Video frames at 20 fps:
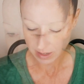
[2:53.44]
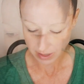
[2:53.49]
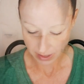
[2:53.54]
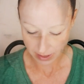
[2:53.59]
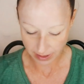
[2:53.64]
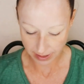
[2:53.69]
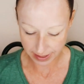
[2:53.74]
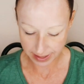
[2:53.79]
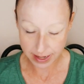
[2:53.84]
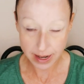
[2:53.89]

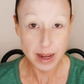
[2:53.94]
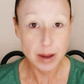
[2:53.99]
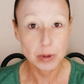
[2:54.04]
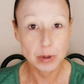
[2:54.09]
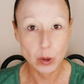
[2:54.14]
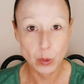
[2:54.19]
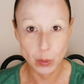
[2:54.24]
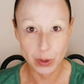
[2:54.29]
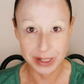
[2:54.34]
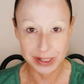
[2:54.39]
I am
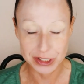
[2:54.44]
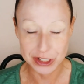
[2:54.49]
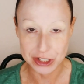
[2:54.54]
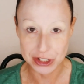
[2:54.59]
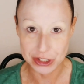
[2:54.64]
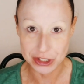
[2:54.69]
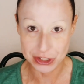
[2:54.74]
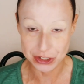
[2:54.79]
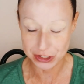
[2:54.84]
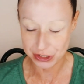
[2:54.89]
going to
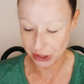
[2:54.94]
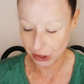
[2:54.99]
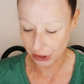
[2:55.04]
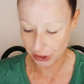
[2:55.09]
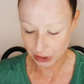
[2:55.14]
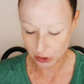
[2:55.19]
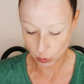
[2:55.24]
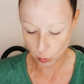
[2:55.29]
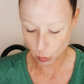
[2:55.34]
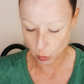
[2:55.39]

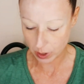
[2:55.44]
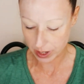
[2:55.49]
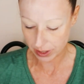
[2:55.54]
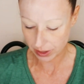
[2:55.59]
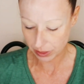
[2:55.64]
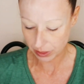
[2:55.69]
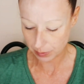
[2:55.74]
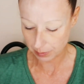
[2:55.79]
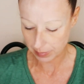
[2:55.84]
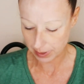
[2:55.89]
start
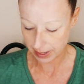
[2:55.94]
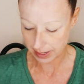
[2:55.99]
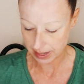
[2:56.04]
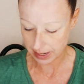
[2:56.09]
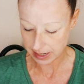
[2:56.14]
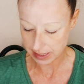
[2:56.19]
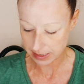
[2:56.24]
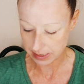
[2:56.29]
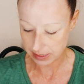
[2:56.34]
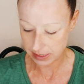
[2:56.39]
with
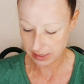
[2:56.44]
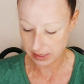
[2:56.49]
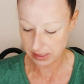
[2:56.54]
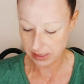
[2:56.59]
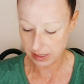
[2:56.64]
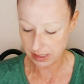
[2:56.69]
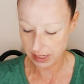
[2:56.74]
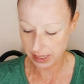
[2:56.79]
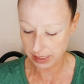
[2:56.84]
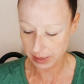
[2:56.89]
my
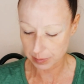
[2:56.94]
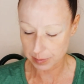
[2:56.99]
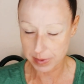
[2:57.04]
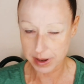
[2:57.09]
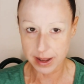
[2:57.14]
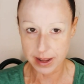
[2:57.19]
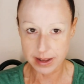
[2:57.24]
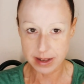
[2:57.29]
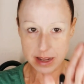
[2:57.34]
Sigma